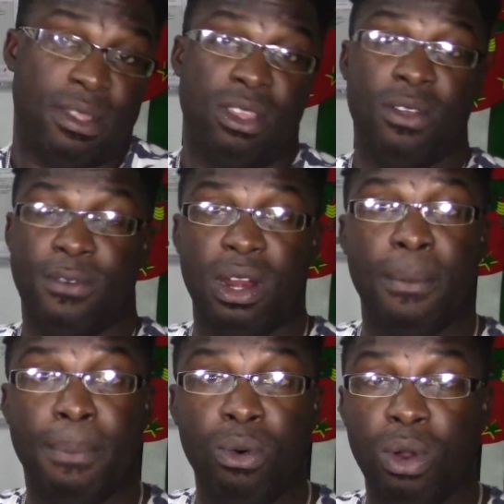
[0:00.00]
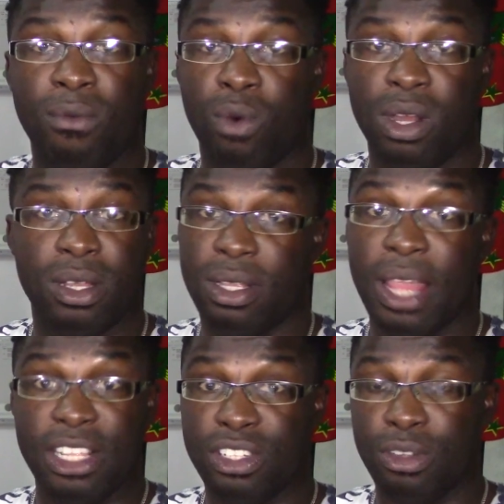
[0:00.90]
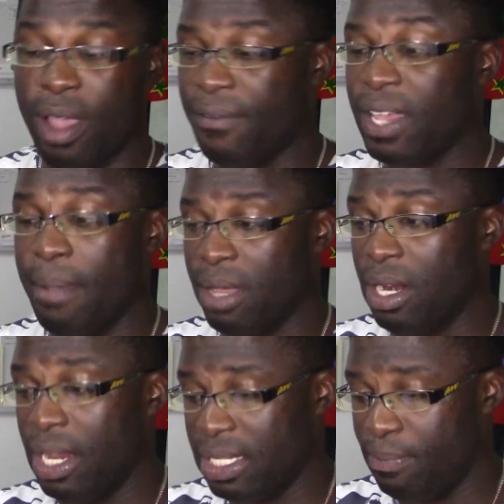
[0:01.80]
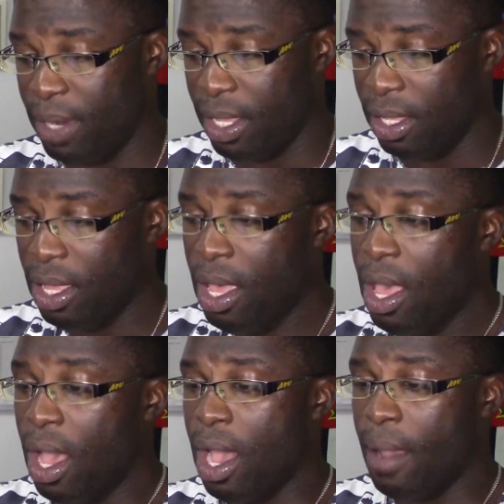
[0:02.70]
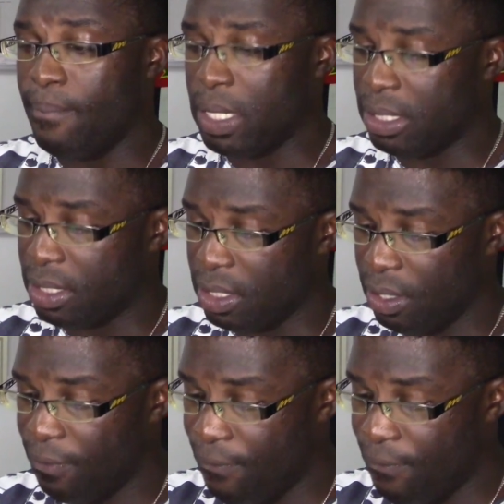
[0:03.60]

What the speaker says: you know, for a pool of water. That's not graphic. I'm gonna let it play. Let's see.